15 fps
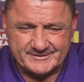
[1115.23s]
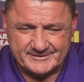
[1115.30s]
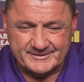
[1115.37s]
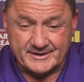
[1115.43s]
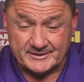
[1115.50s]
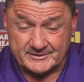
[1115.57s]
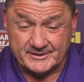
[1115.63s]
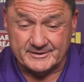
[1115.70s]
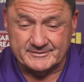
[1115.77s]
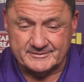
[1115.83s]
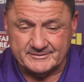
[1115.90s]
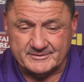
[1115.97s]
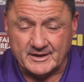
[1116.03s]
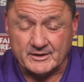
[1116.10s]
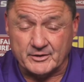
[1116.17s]
Yeah, I
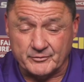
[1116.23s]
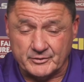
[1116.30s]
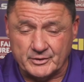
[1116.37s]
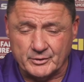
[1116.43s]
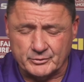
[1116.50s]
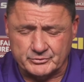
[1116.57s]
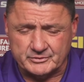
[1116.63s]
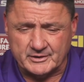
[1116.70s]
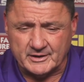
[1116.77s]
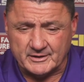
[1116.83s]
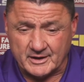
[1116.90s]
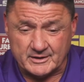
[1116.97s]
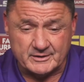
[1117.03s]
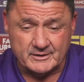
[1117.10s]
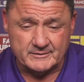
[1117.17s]
did. Thank you for noticing that.
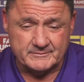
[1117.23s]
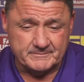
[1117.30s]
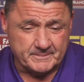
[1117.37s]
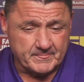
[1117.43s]
I did.